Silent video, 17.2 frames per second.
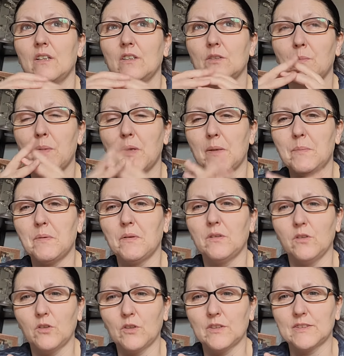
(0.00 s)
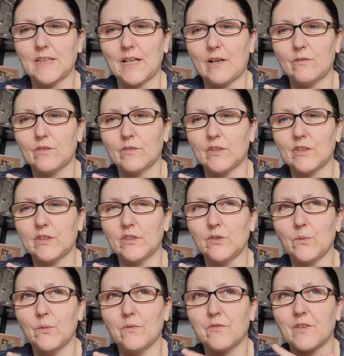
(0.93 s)
Do people look down at
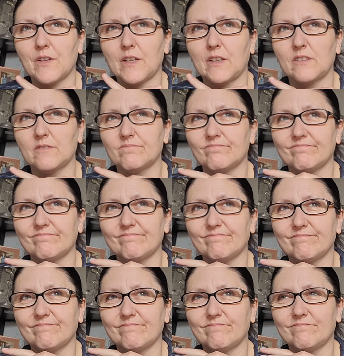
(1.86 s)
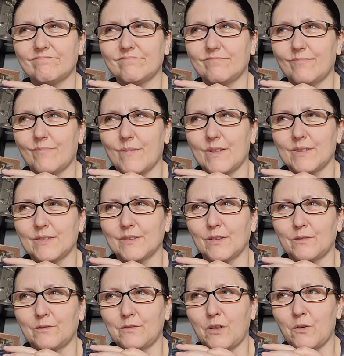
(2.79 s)
you and think, it's
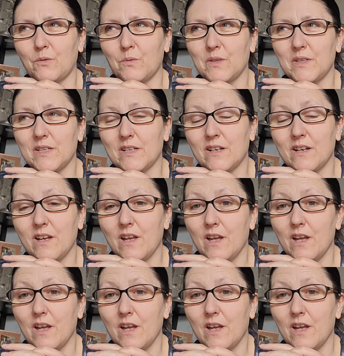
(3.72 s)
not wrong with you?